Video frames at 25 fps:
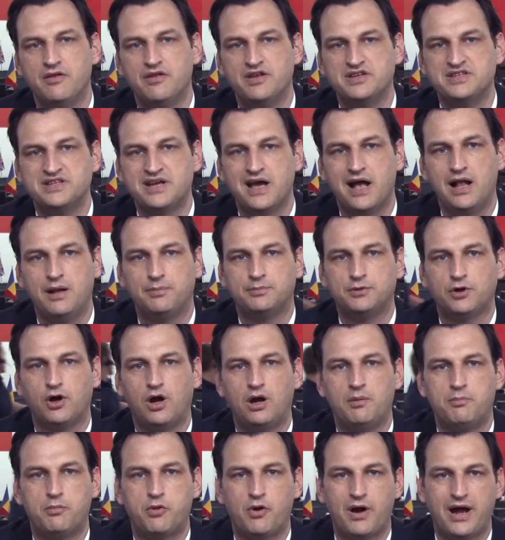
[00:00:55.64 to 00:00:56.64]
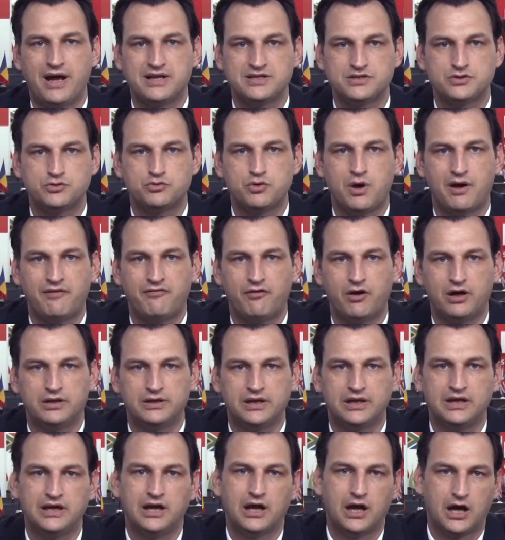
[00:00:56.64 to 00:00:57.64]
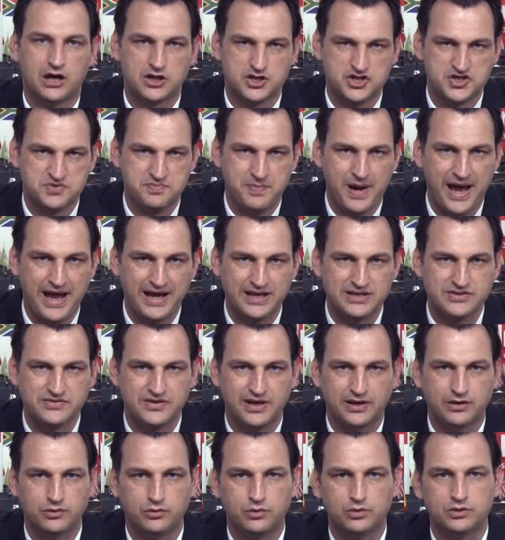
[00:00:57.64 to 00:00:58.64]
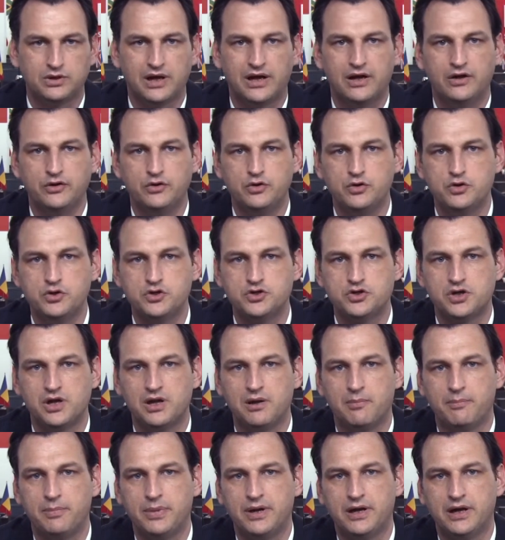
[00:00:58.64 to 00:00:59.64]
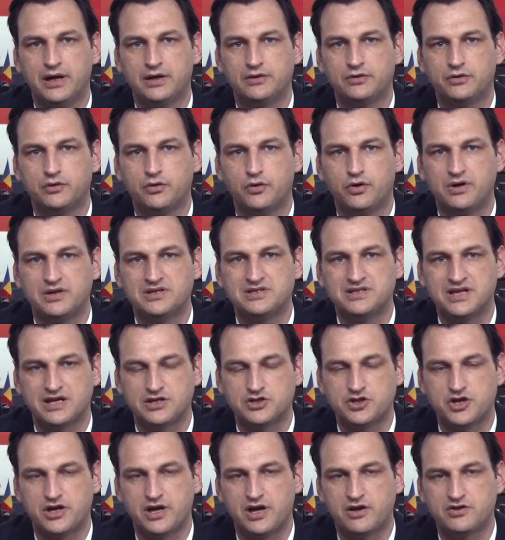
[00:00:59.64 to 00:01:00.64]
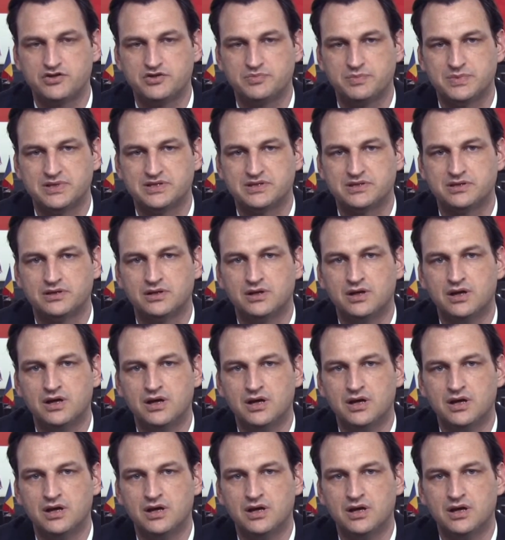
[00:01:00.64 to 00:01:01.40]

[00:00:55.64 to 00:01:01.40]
This helped oil prices to avoid any large spikes that would usually appear during such announcements.